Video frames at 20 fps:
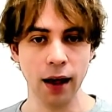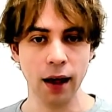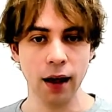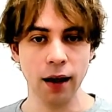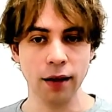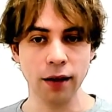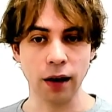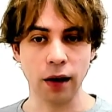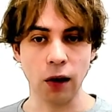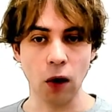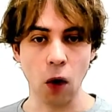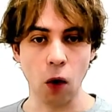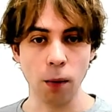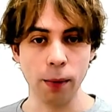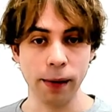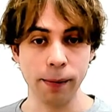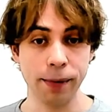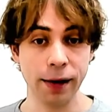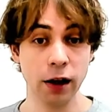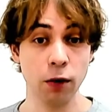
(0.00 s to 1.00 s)
The
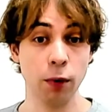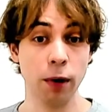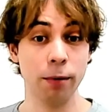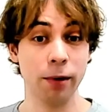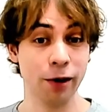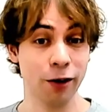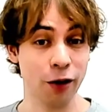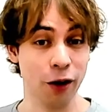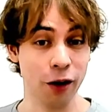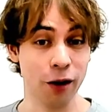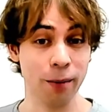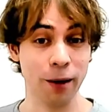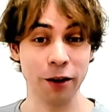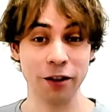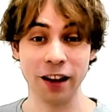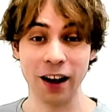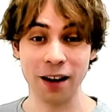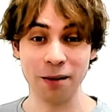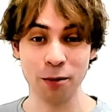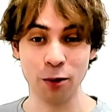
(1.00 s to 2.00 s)
global bit, we will talk about
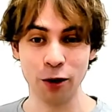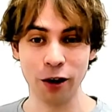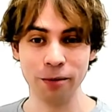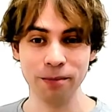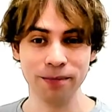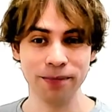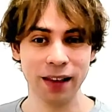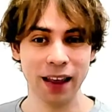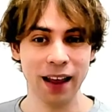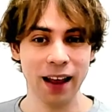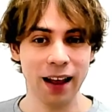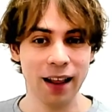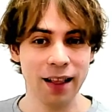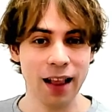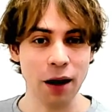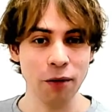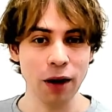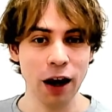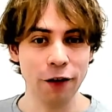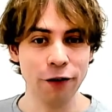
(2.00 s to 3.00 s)
that more.
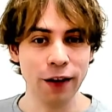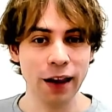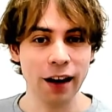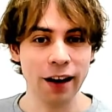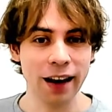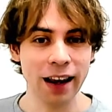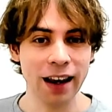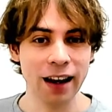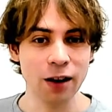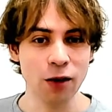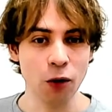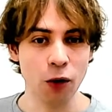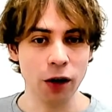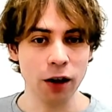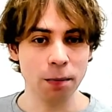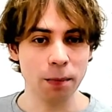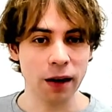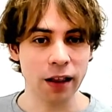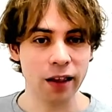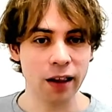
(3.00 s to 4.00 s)
Then we have here ignored
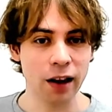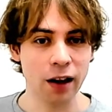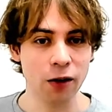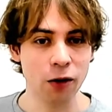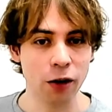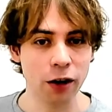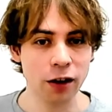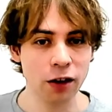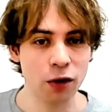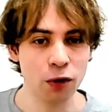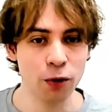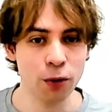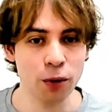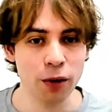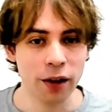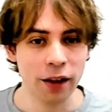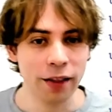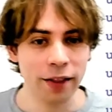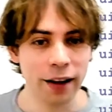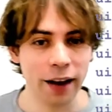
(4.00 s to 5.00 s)
bits, ignored
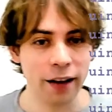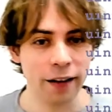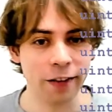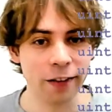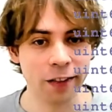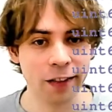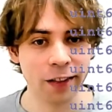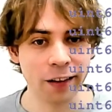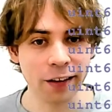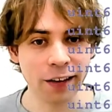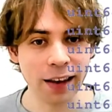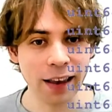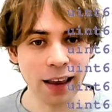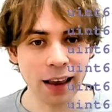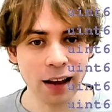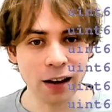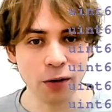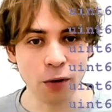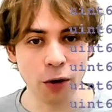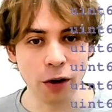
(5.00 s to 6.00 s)
2. There are 3
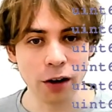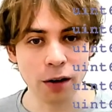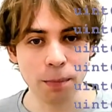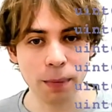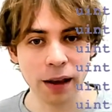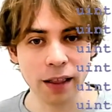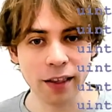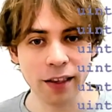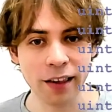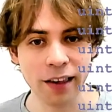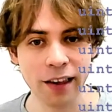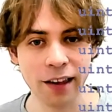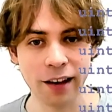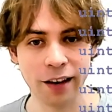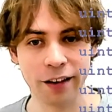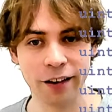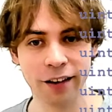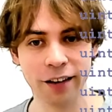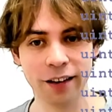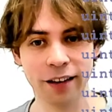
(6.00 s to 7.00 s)
ignored bits
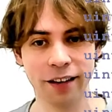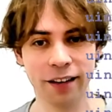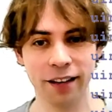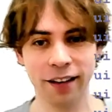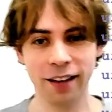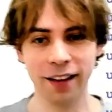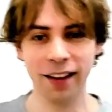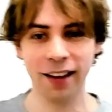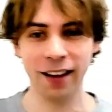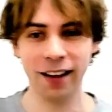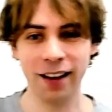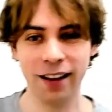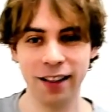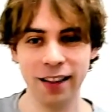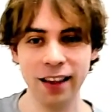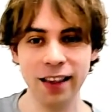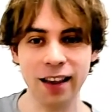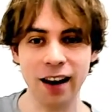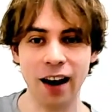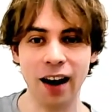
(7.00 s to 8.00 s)
here.
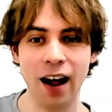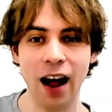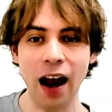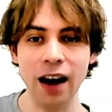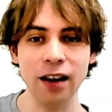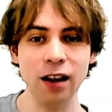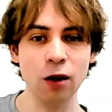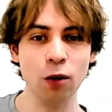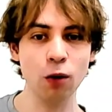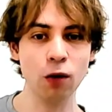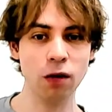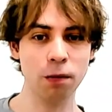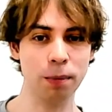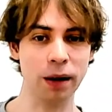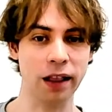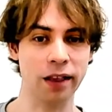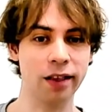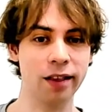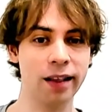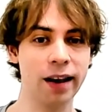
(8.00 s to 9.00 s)
These are unused
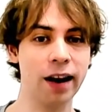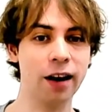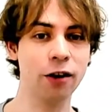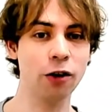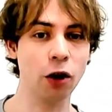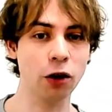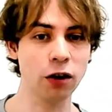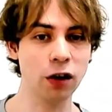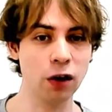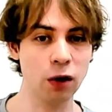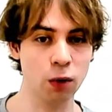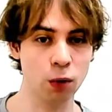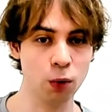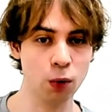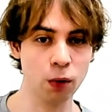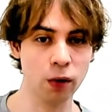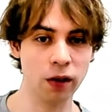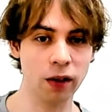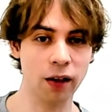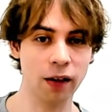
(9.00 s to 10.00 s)
bits, they are not
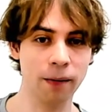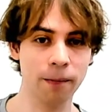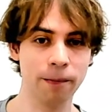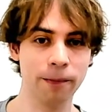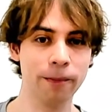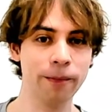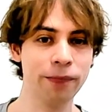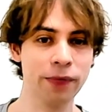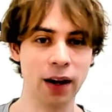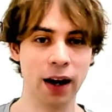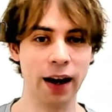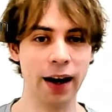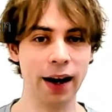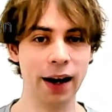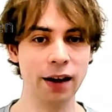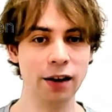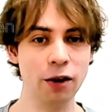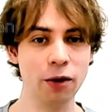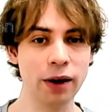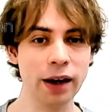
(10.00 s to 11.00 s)
used.
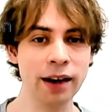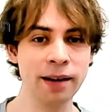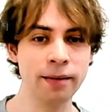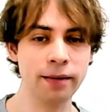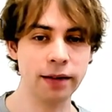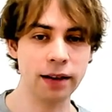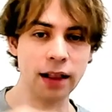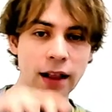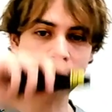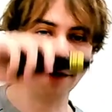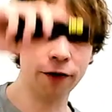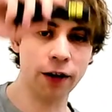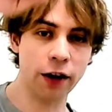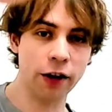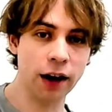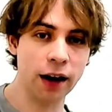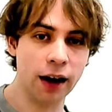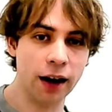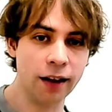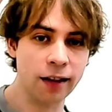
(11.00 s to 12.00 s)
And you can very
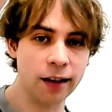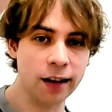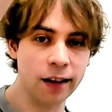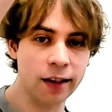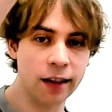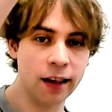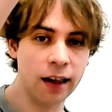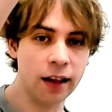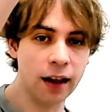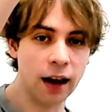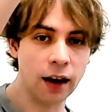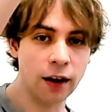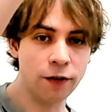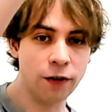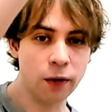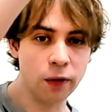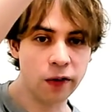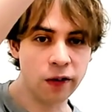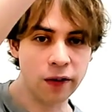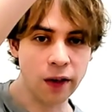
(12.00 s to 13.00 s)
nicely see that if
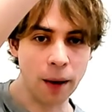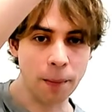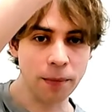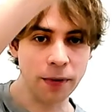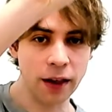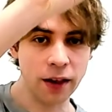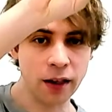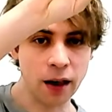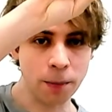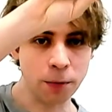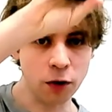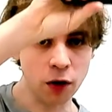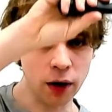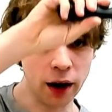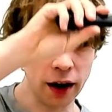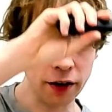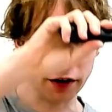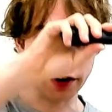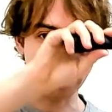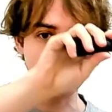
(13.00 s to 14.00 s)
you sum this up
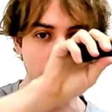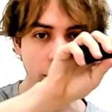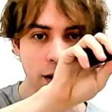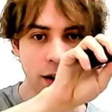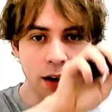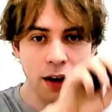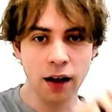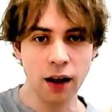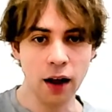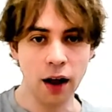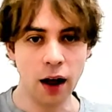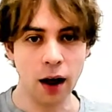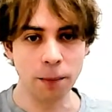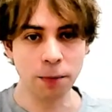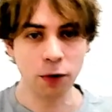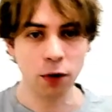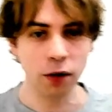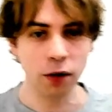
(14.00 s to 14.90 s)
together, up to